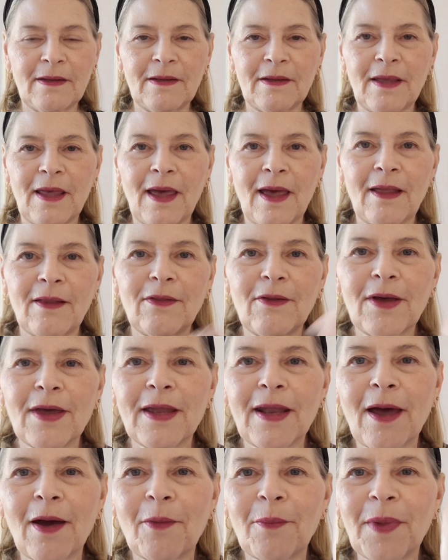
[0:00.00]
Yeah, look
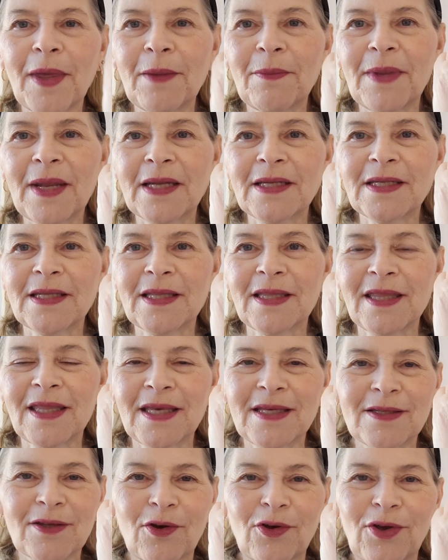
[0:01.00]
at how pigmented
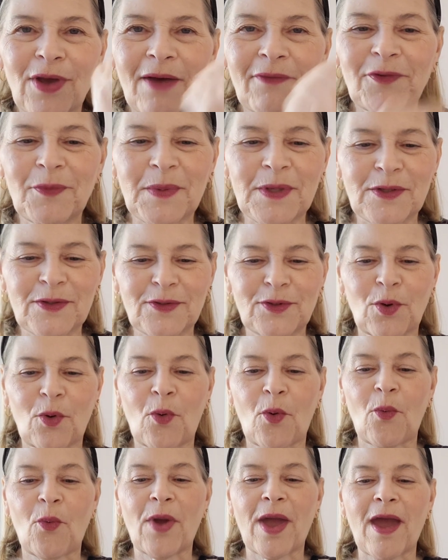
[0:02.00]
these are. You have to be
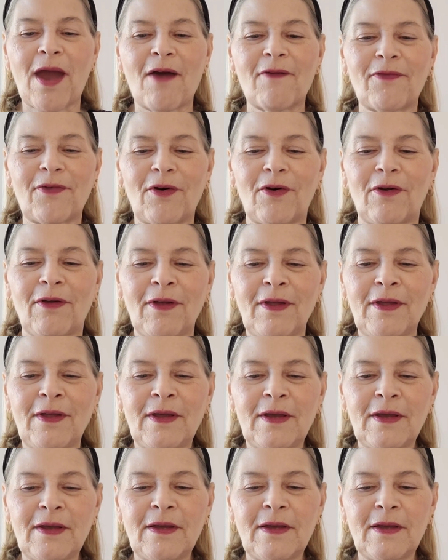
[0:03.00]
so careful.
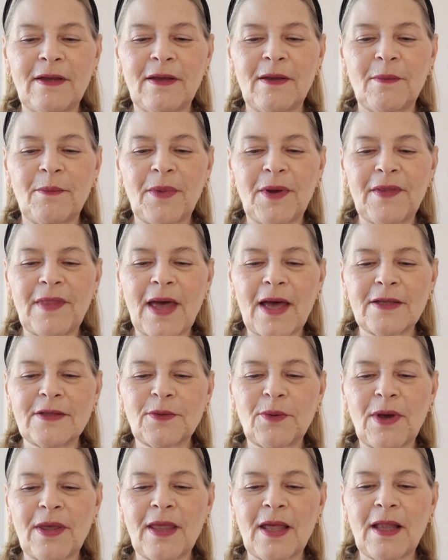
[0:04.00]
But that's
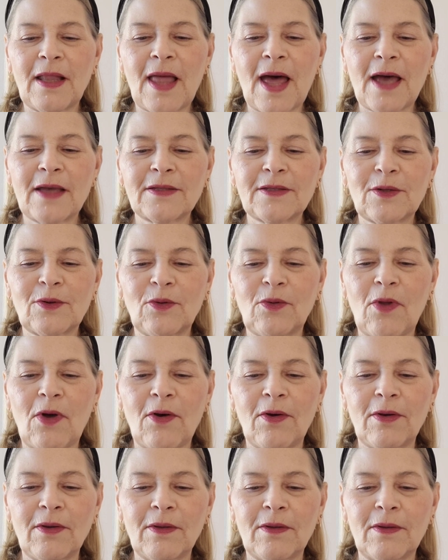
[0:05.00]
why they last so
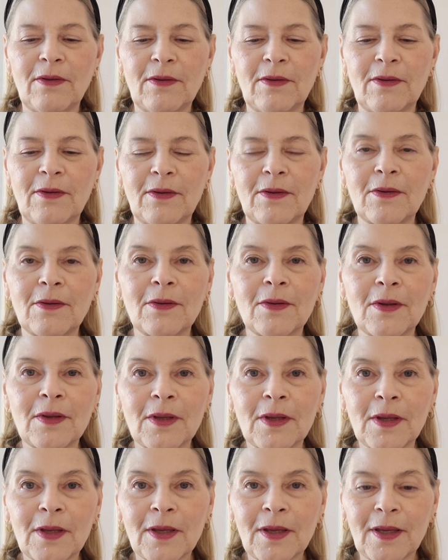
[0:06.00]
long.
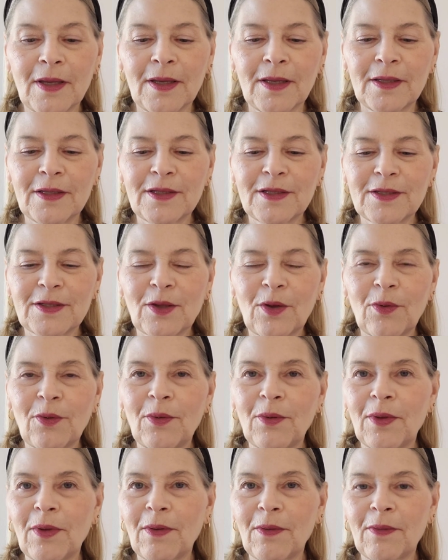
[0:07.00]
So,
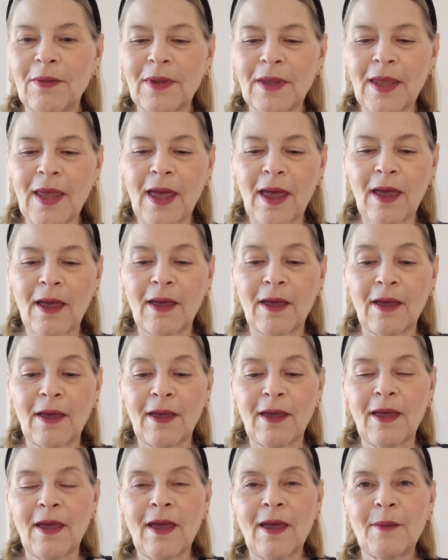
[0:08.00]
yeah.
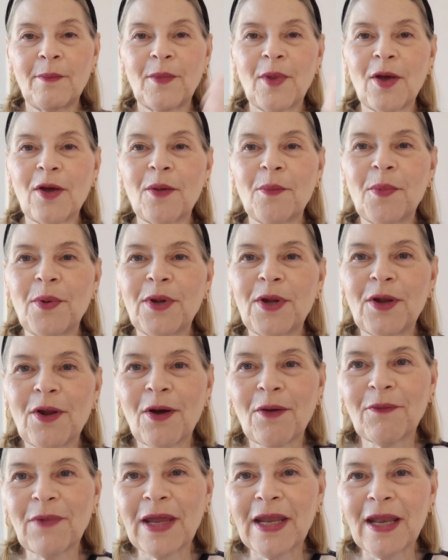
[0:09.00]
I'm not going to put it
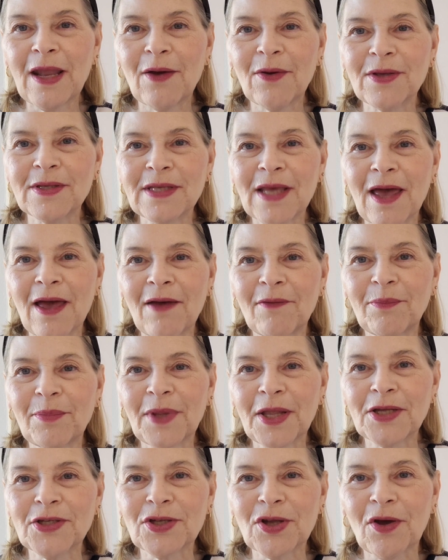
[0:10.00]
on right now because I have
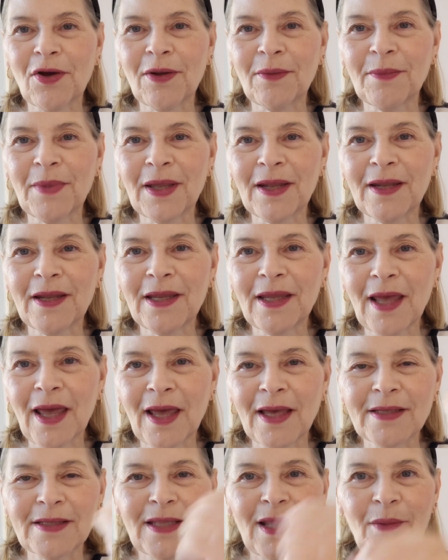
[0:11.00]
blush on. Yeah,
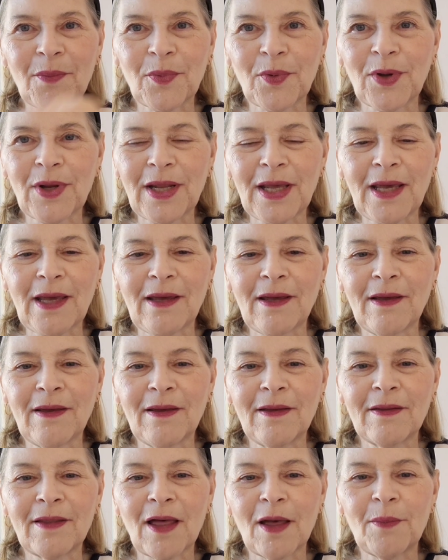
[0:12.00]
isn't that pretty?
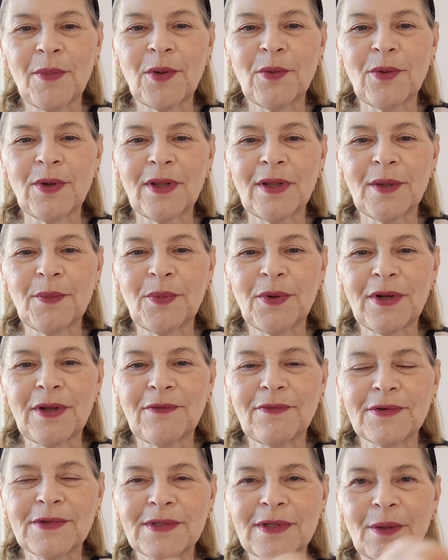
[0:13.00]
That'll be really pretty
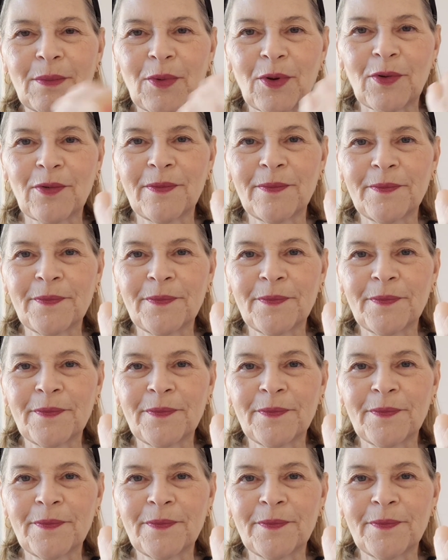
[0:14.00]
for summer.